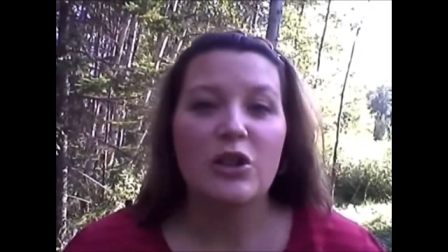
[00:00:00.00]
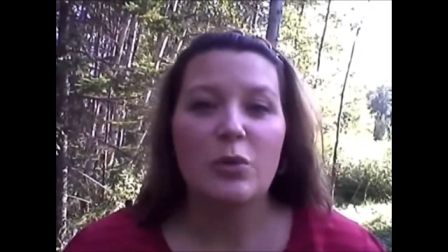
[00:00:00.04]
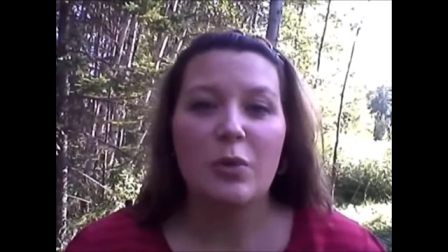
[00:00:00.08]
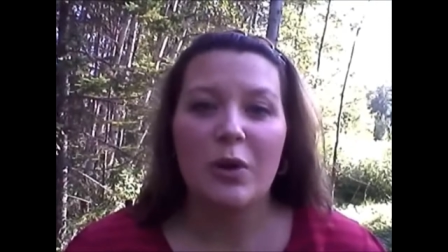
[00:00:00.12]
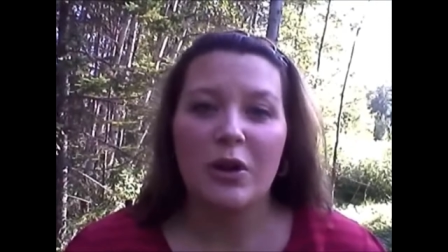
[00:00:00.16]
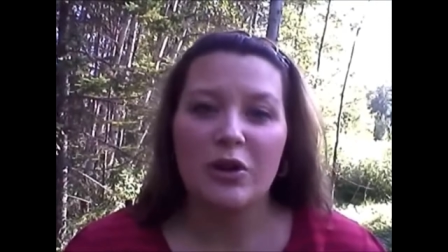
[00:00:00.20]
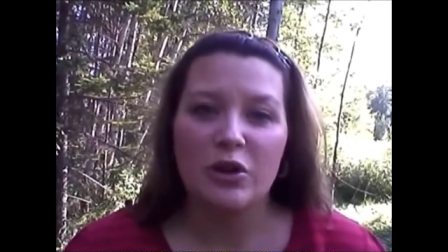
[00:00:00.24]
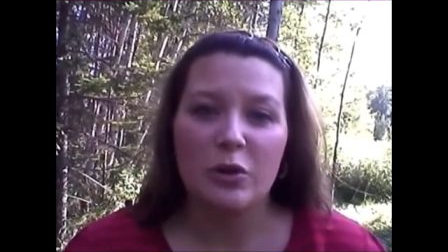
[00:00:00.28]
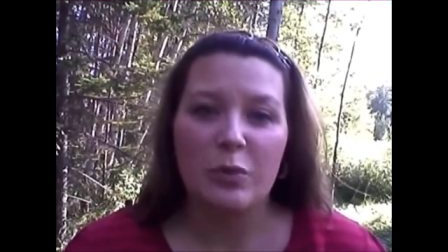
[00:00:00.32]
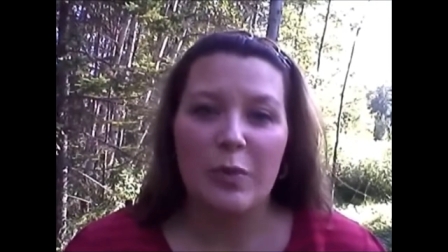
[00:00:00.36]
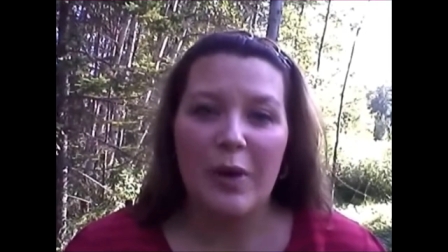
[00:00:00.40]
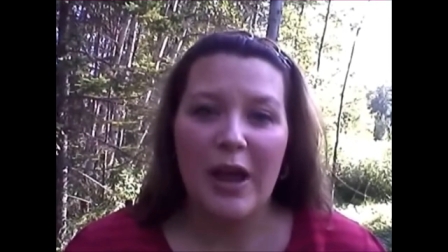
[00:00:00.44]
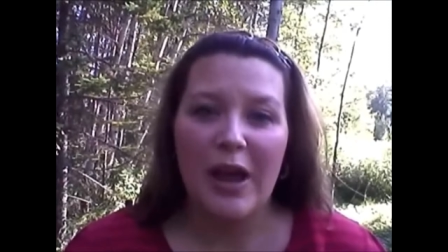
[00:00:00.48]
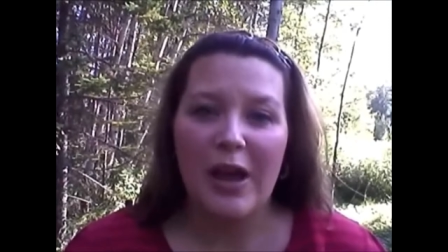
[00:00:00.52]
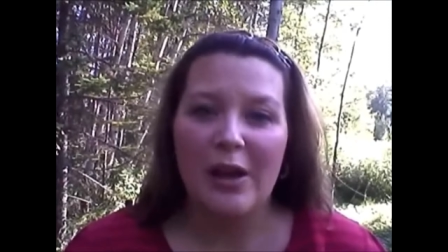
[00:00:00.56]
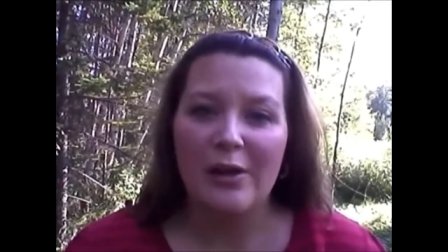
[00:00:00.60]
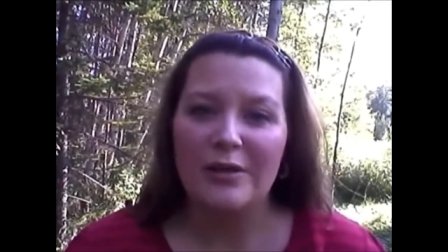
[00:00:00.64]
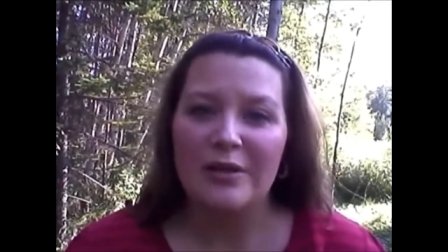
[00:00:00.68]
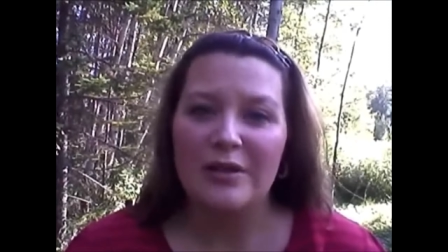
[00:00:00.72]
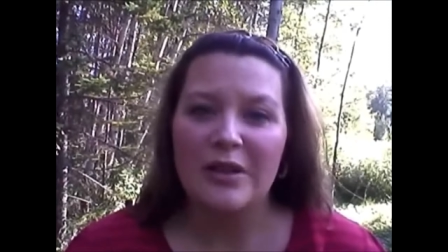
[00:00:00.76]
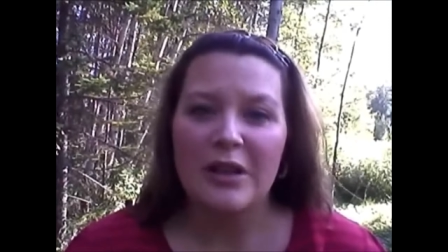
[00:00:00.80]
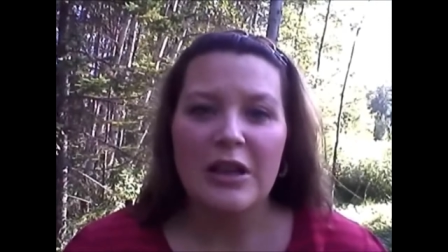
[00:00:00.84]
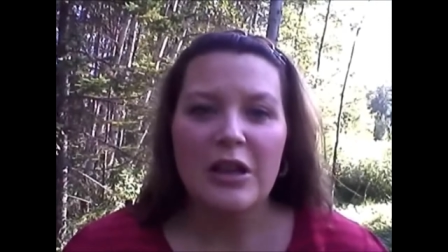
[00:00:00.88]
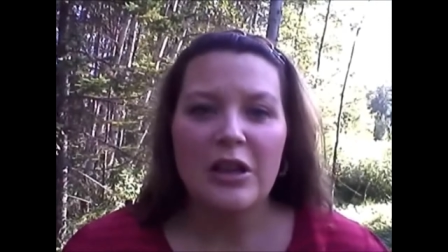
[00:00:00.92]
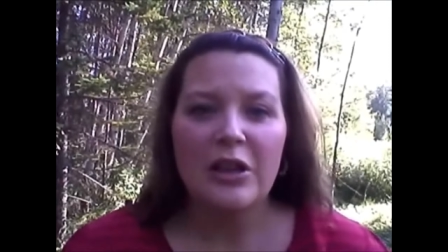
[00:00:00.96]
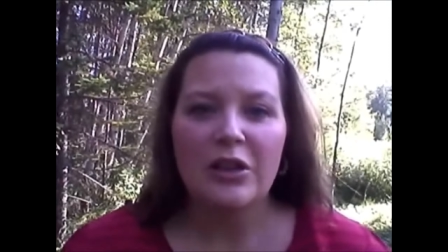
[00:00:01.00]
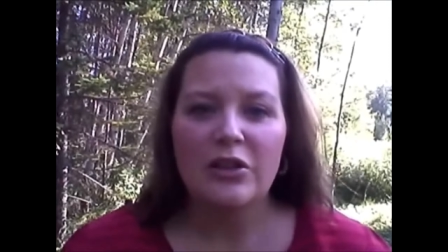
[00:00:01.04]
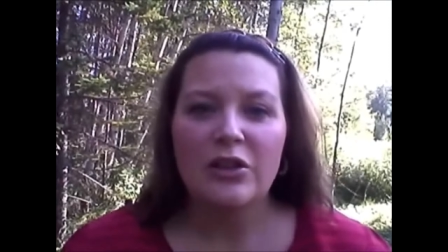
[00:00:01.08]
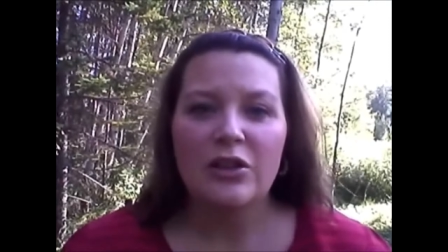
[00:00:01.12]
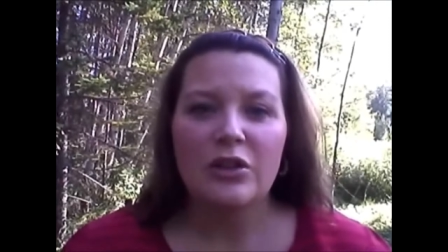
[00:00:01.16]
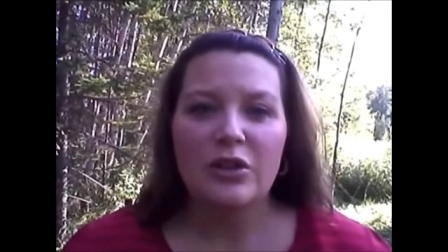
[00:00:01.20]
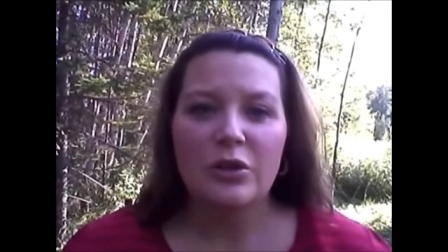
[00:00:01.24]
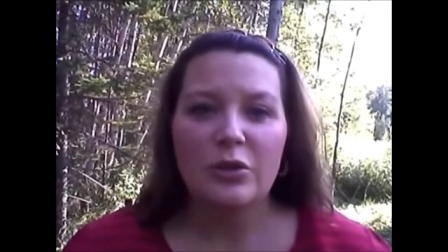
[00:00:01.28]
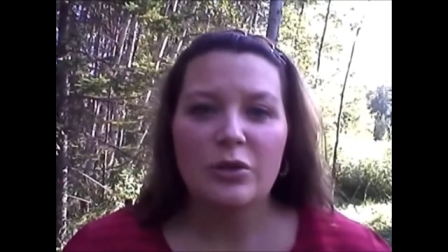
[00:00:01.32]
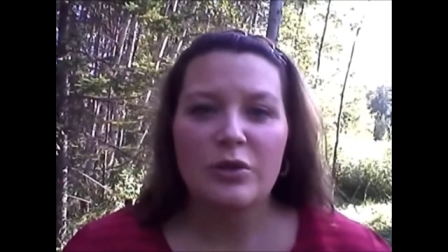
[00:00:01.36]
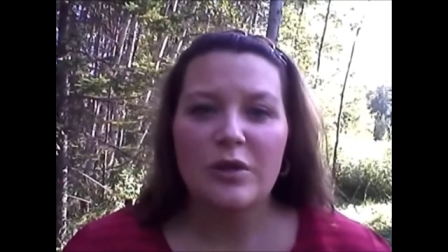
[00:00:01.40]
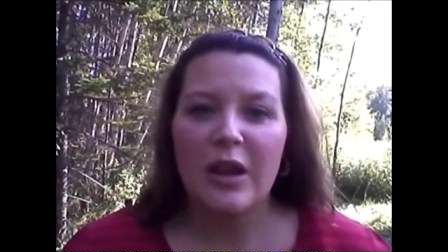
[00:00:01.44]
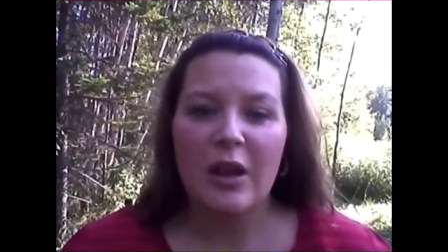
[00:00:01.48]
200 pounds,
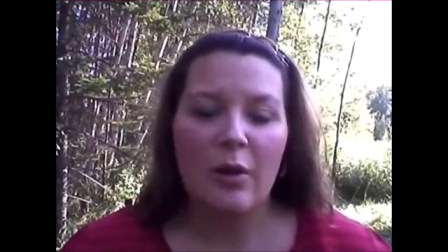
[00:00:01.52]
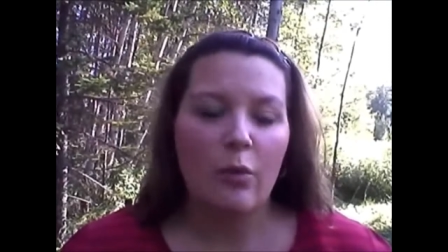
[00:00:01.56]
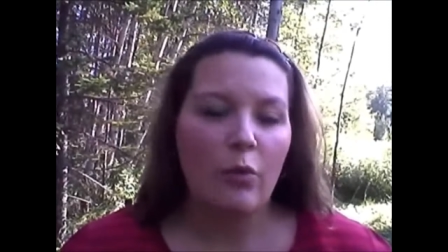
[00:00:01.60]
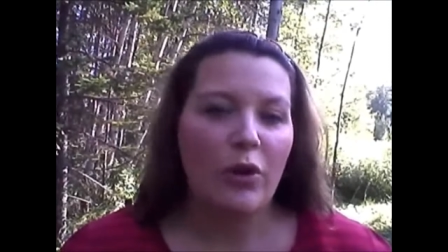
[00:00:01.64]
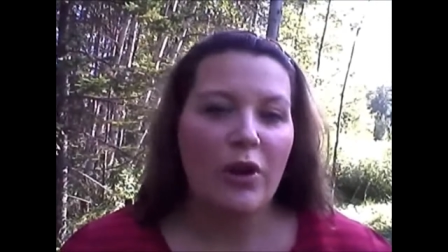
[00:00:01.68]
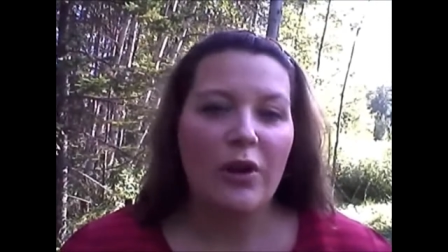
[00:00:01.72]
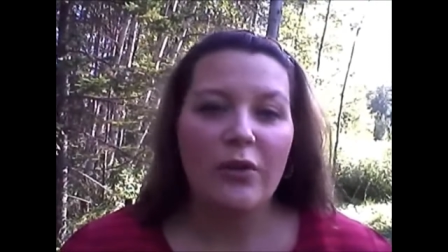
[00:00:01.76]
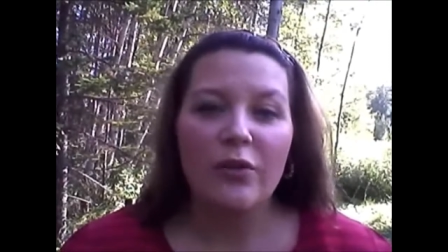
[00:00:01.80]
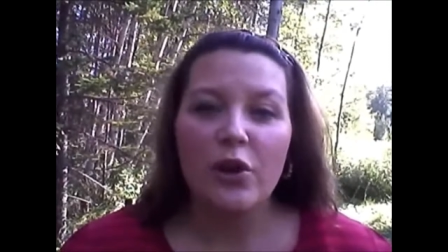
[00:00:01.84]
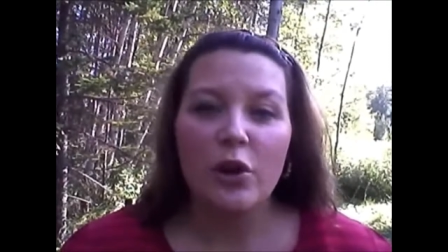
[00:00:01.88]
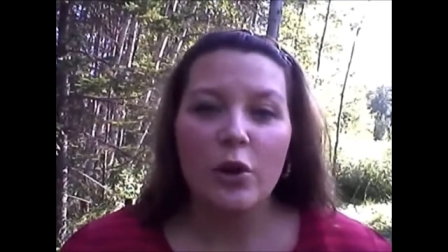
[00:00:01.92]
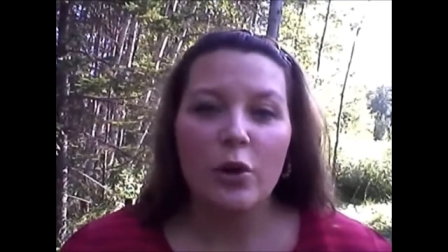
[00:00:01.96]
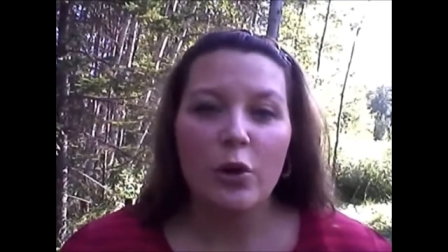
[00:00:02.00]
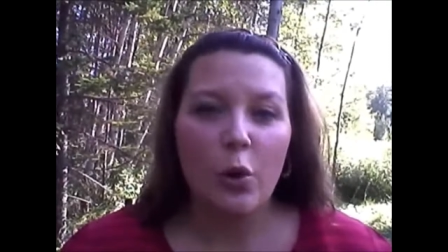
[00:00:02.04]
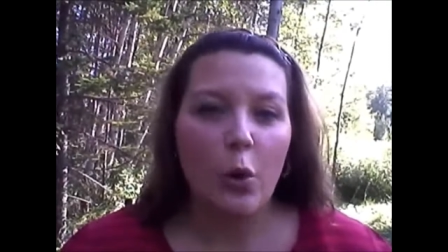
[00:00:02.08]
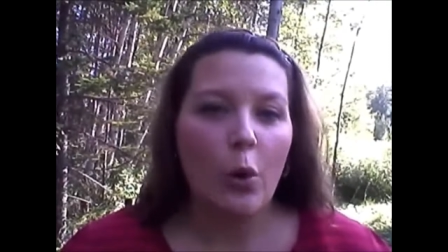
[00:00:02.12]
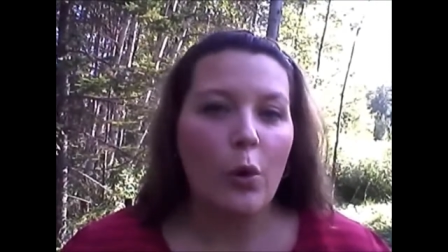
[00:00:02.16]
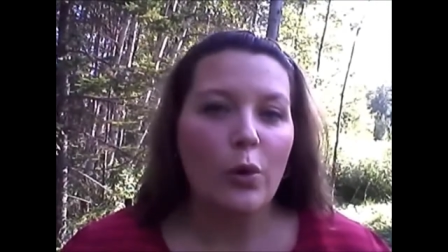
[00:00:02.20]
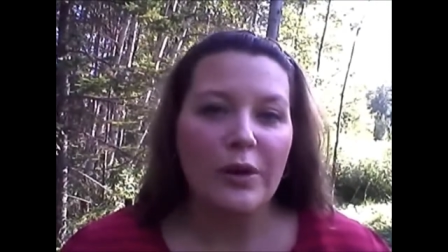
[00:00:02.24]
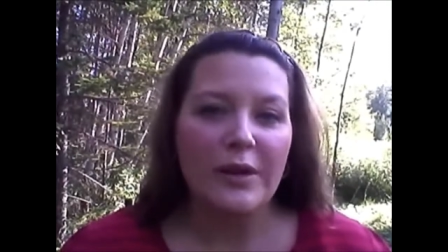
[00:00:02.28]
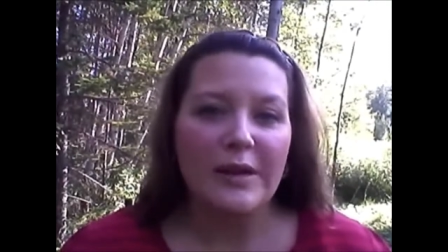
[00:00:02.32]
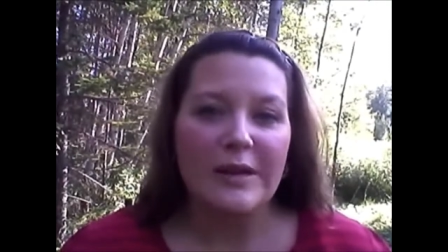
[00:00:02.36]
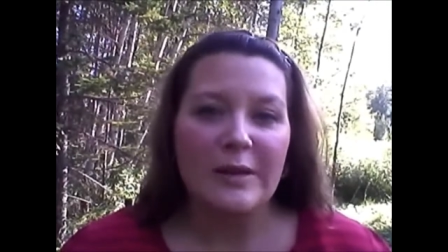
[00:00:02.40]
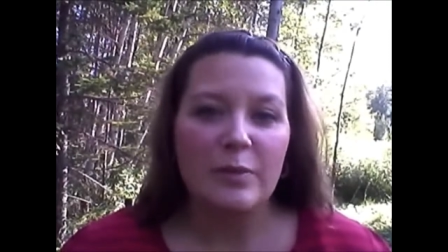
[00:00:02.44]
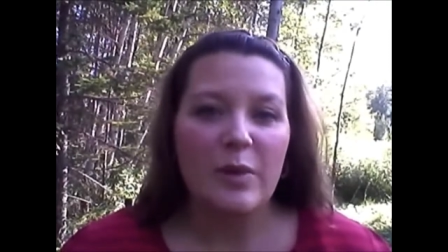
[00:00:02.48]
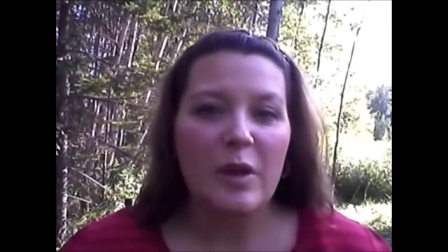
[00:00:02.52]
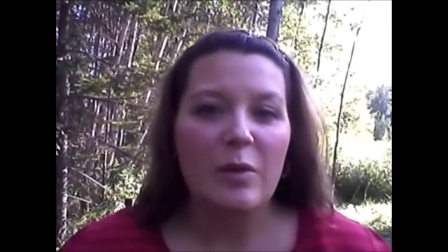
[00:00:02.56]
210, whatever your goal is.